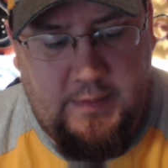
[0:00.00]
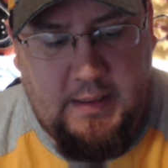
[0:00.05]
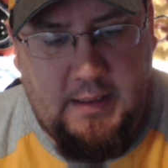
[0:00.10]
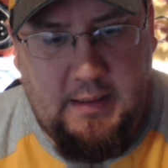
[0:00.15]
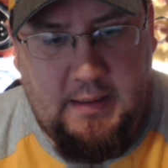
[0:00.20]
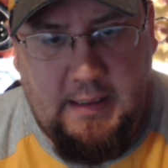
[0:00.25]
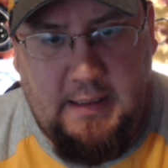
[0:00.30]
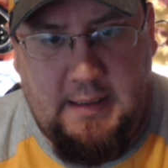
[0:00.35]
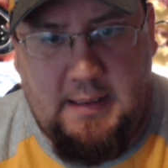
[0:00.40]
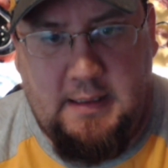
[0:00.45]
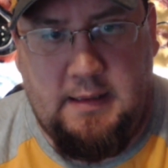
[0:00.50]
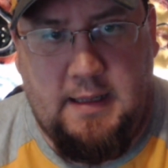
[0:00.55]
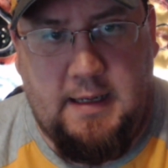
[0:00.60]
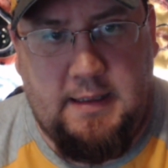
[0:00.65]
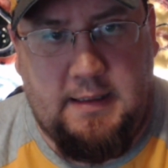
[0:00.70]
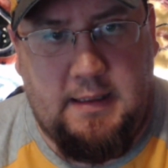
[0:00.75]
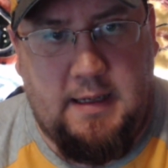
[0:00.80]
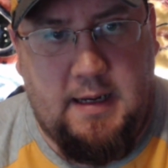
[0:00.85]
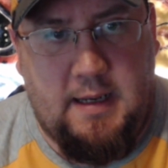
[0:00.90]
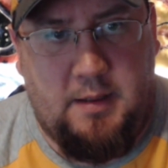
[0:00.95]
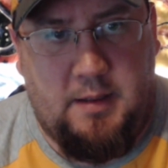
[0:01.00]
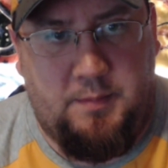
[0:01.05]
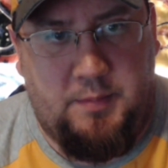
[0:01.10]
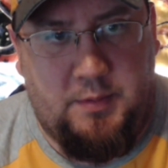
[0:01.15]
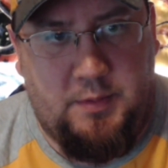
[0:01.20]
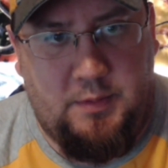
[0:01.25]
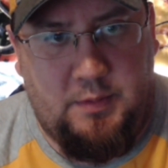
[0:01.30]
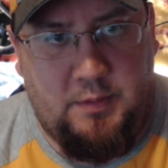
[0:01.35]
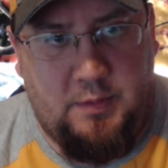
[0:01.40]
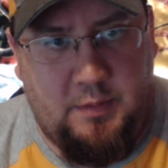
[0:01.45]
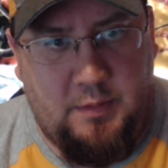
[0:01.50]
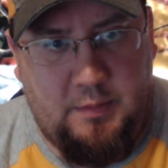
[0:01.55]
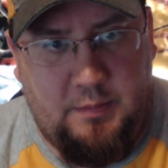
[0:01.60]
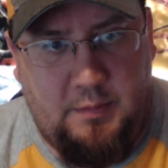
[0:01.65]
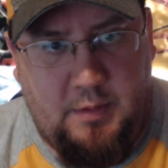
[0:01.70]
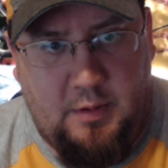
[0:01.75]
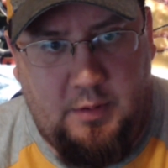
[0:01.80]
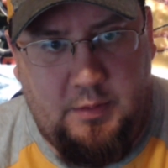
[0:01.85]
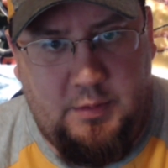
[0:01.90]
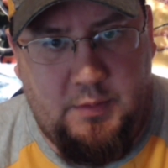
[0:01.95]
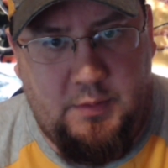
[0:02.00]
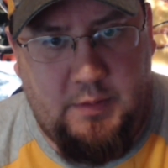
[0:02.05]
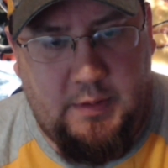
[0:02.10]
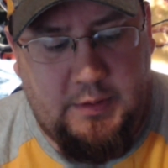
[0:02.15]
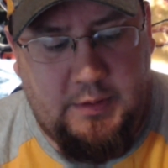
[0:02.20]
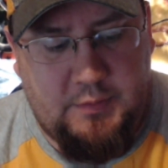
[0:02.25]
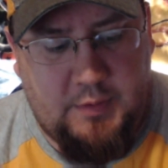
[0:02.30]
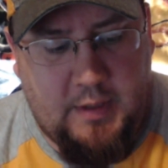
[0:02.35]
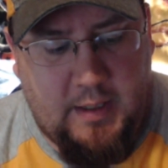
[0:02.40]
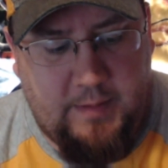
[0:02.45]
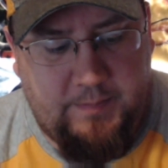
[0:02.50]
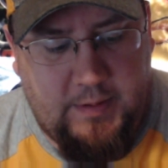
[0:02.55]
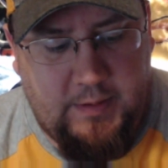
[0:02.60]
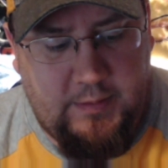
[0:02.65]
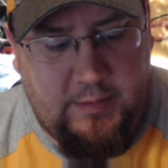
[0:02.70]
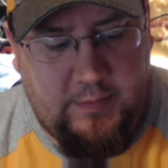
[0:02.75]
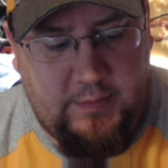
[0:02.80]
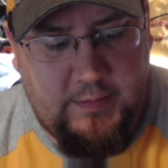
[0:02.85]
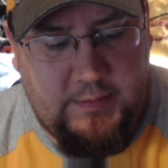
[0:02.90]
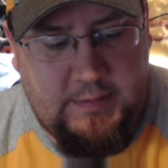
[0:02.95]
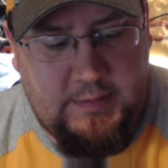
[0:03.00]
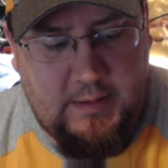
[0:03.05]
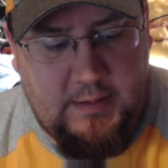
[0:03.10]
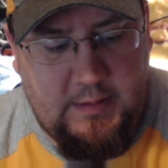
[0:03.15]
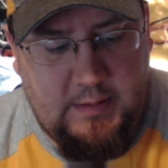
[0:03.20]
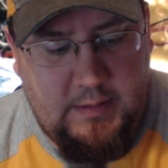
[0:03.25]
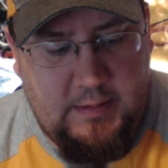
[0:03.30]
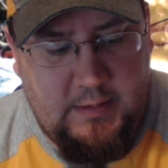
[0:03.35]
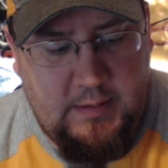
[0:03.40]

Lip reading: eating like an edible or doing a drop under the tongue.